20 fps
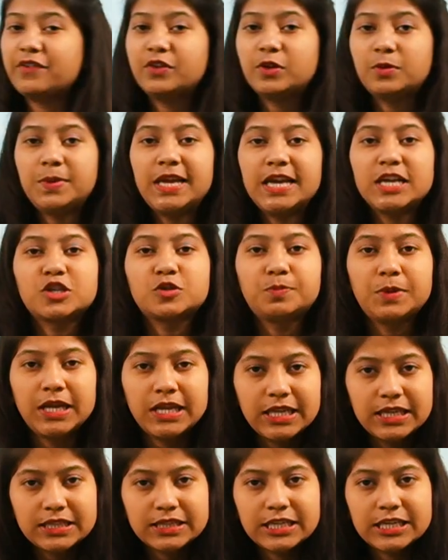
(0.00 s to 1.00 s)
I will be
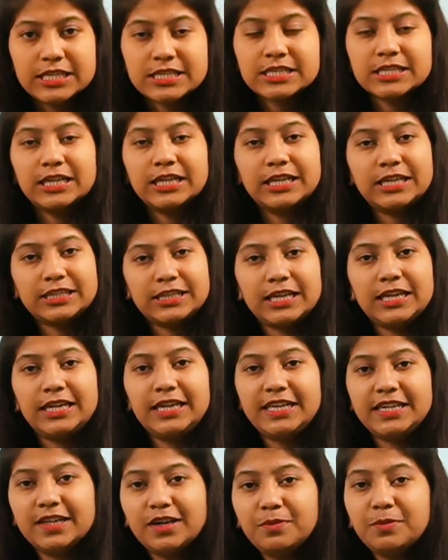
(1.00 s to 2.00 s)
explaining this a little
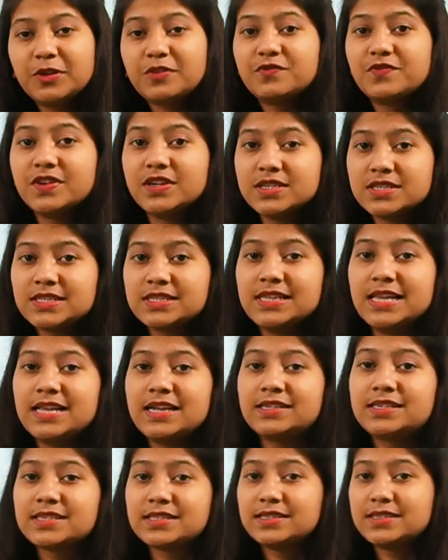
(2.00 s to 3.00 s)
later. But first,
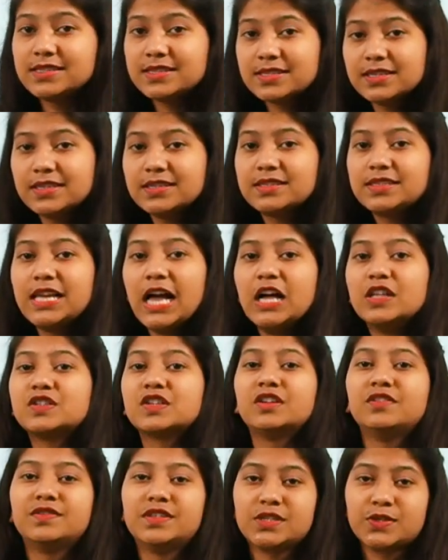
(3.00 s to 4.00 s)
let's discuss the
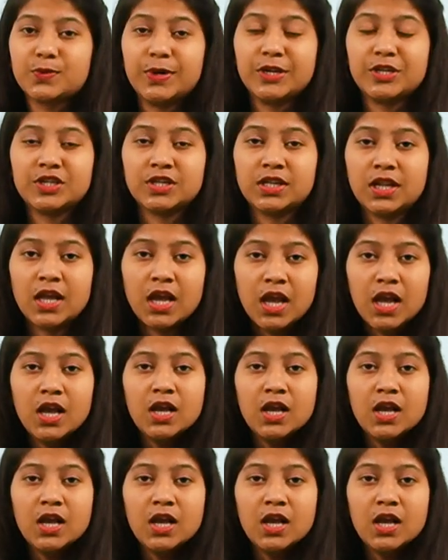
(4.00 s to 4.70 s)
answer of this question.